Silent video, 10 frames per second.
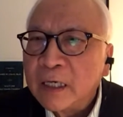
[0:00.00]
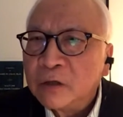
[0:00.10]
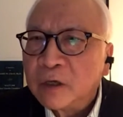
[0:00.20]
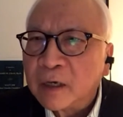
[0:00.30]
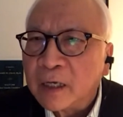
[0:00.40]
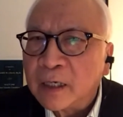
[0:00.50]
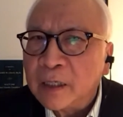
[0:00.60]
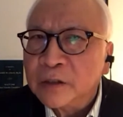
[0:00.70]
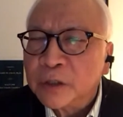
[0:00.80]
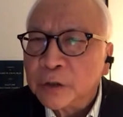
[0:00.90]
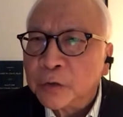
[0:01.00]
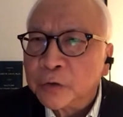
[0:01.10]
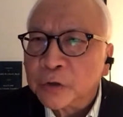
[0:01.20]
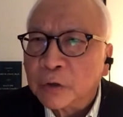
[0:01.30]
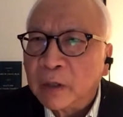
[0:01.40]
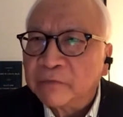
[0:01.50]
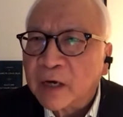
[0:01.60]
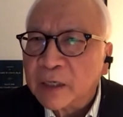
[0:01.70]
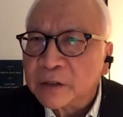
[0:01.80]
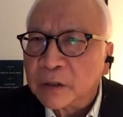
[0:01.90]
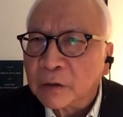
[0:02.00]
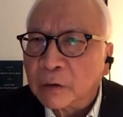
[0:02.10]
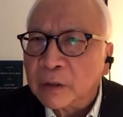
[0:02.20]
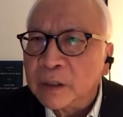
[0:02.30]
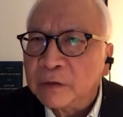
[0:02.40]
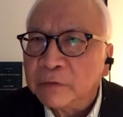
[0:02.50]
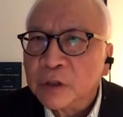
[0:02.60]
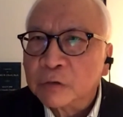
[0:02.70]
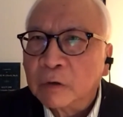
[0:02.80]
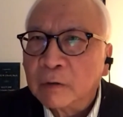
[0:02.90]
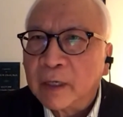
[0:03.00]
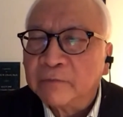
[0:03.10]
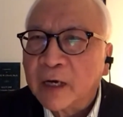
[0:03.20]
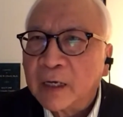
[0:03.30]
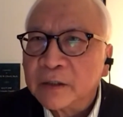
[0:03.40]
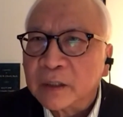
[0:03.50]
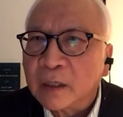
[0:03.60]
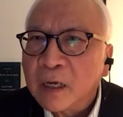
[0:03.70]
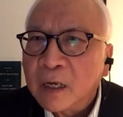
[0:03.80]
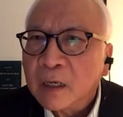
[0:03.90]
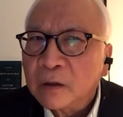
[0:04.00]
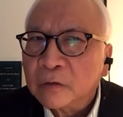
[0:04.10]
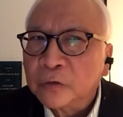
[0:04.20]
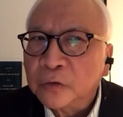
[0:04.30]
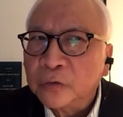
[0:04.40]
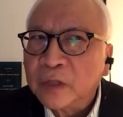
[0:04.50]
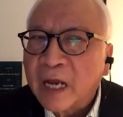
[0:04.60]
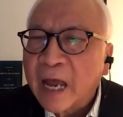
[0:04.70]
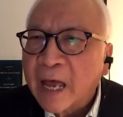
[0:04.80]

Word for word: either an institutional advisor or individual advisor, do they